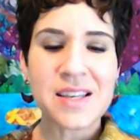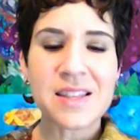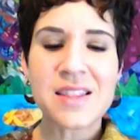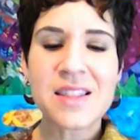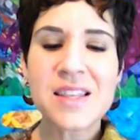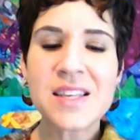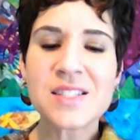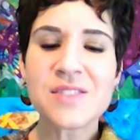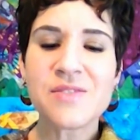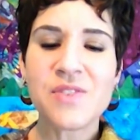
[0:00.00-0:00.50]

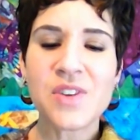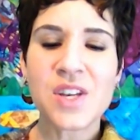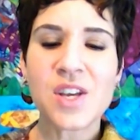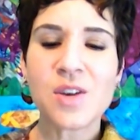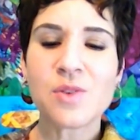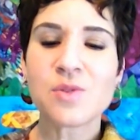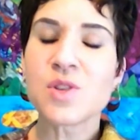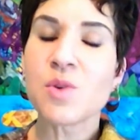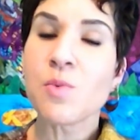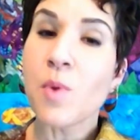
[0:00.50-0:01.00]
this video
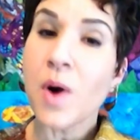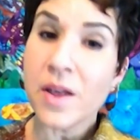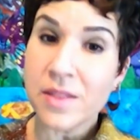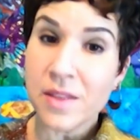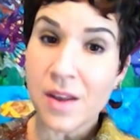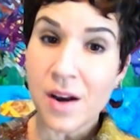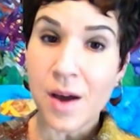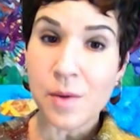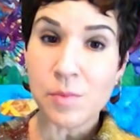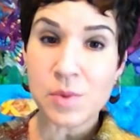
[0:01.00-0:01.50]
is the one
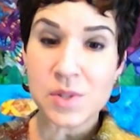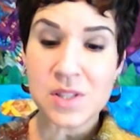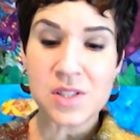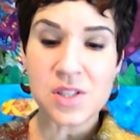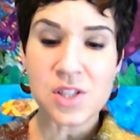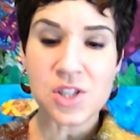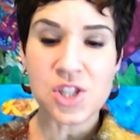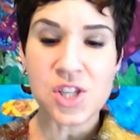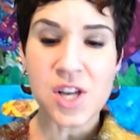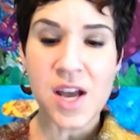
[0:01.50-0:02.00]
that I would
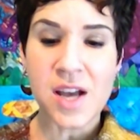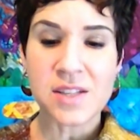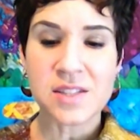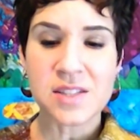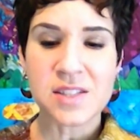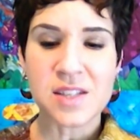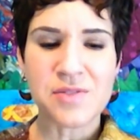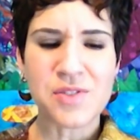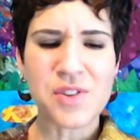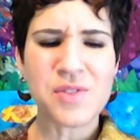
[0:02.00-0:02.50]

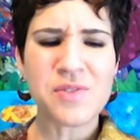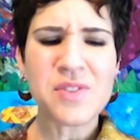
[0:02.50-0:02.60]
suggest if you've